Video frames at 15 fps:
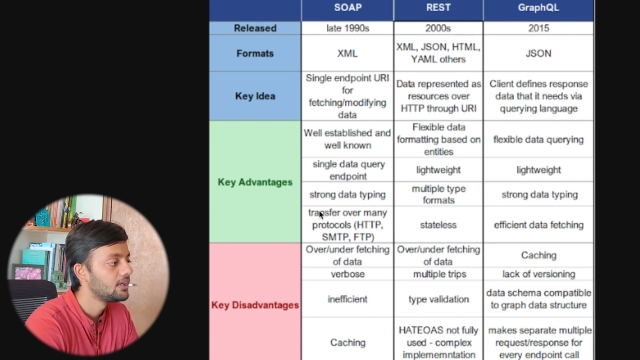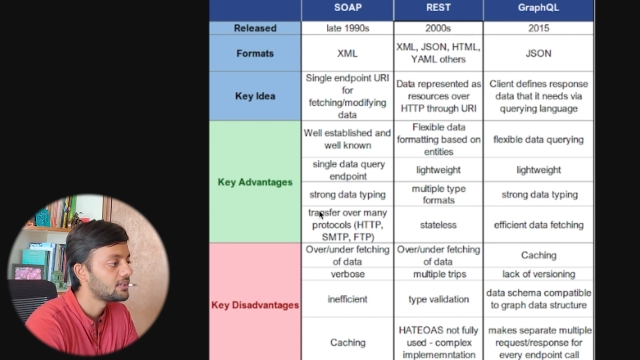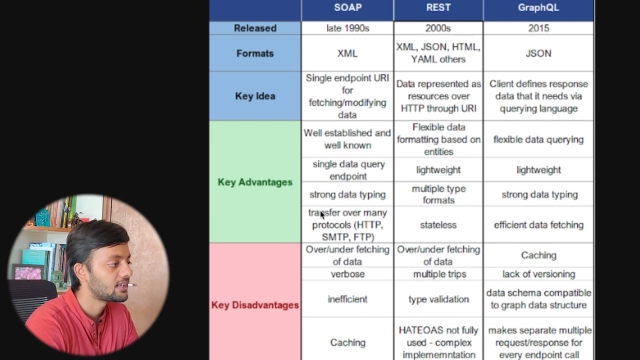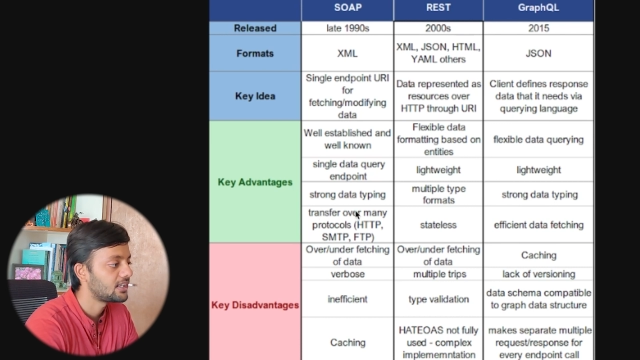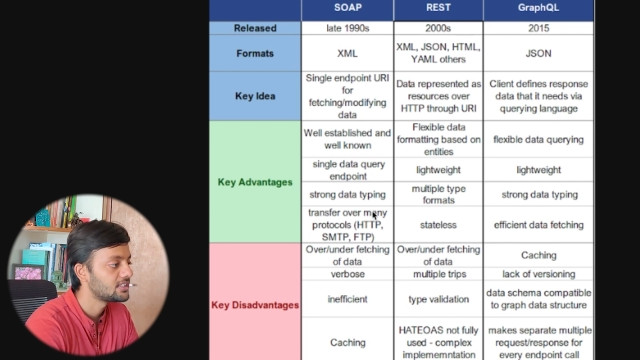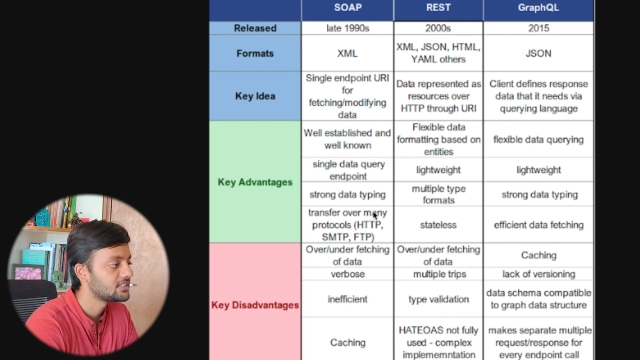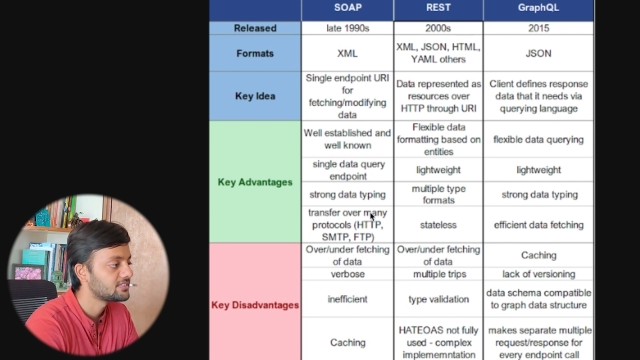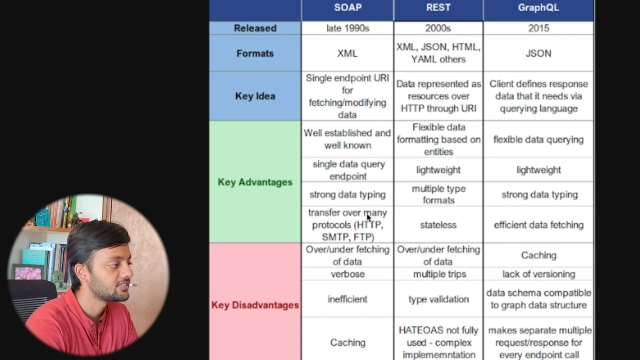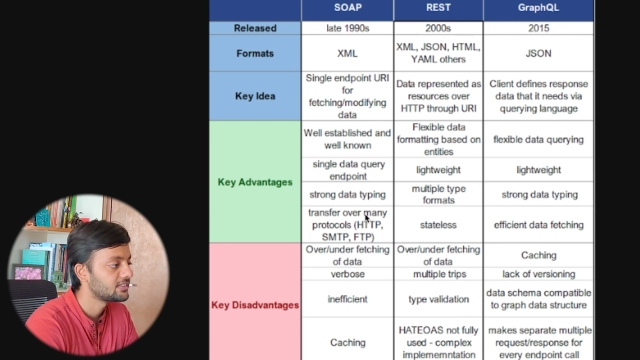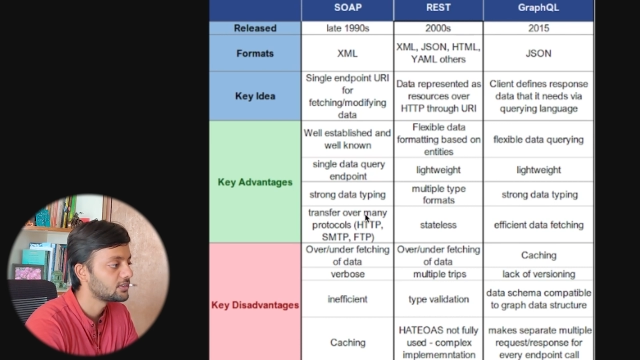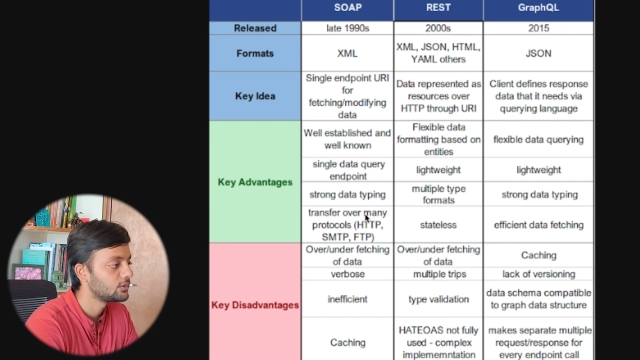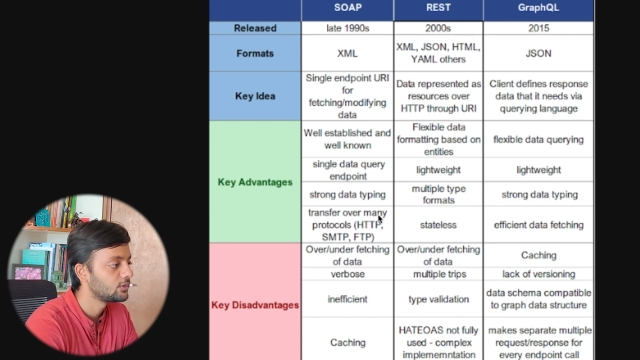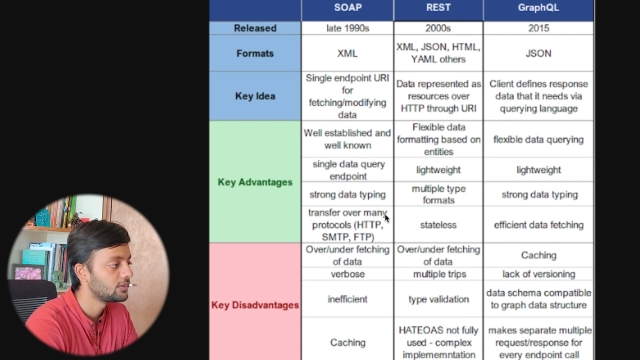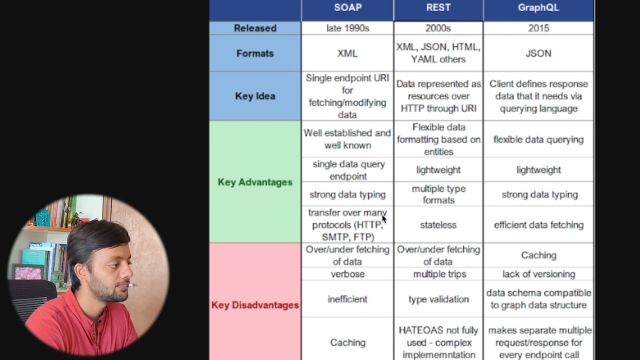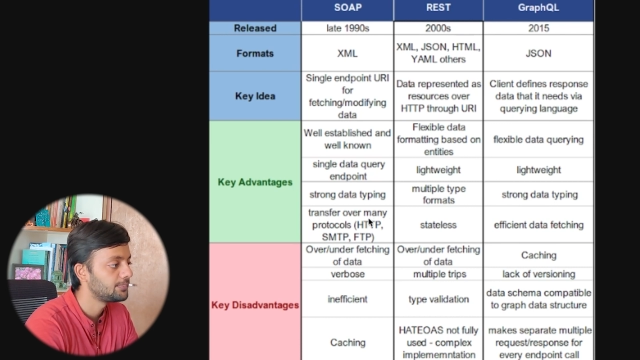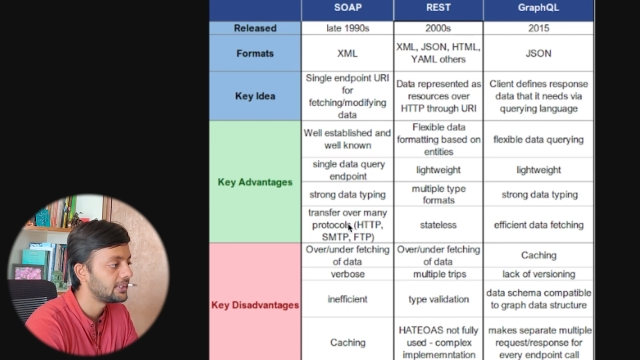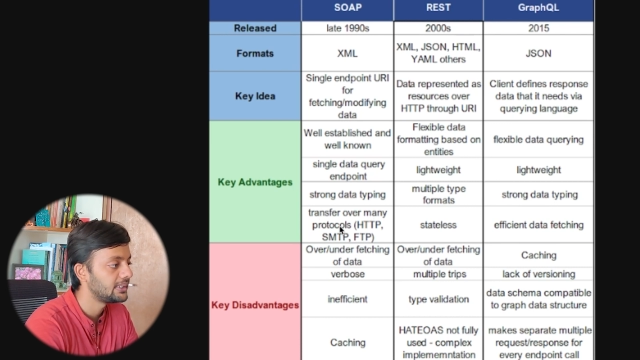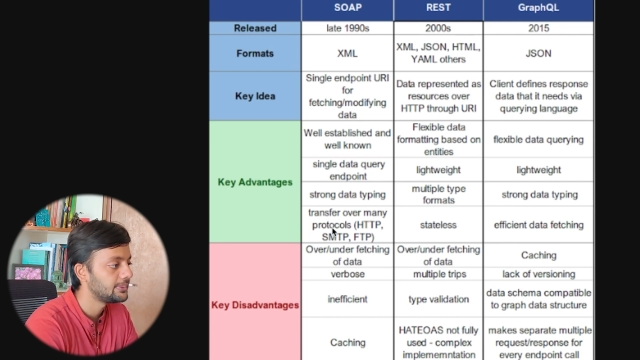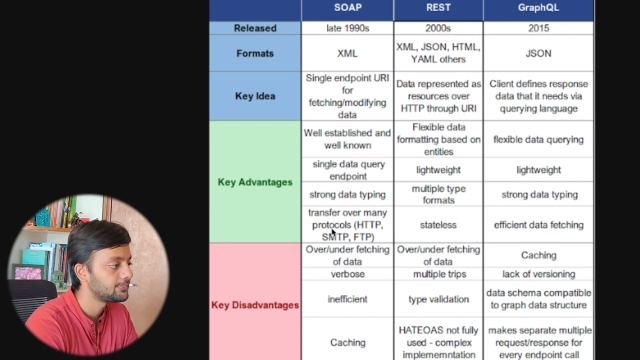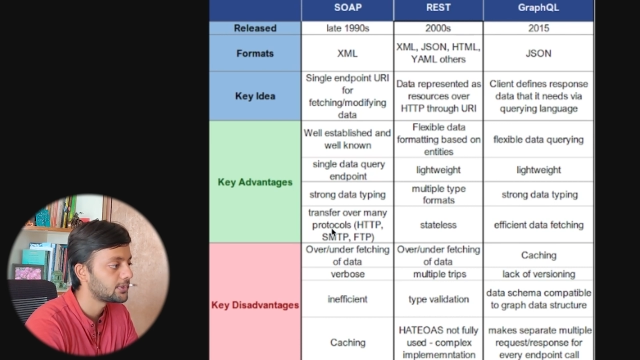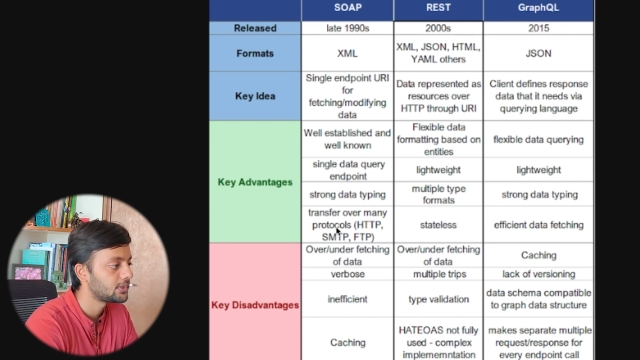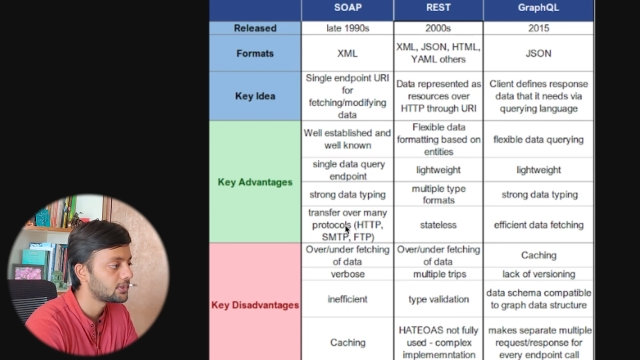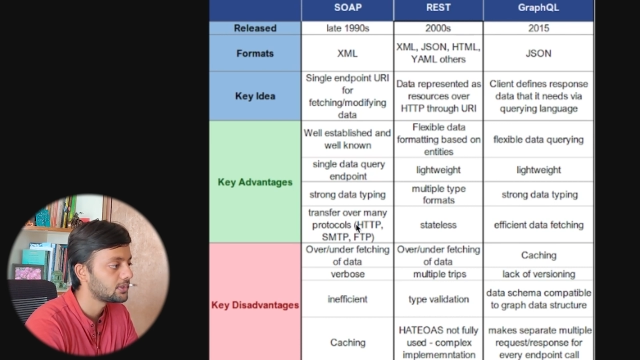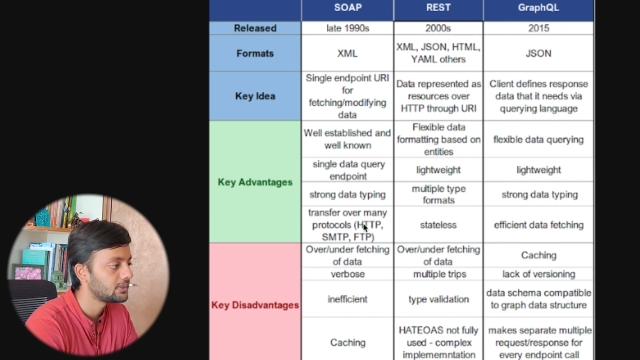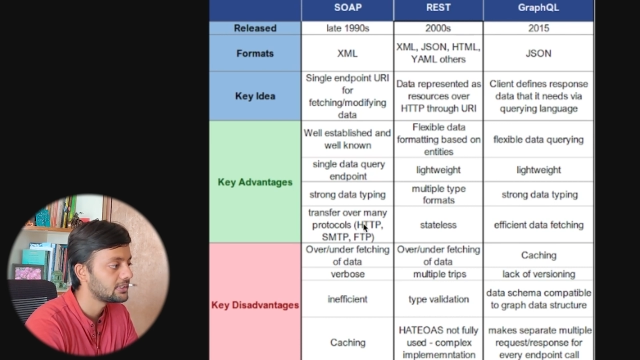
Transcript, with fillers: transfer over many protocol,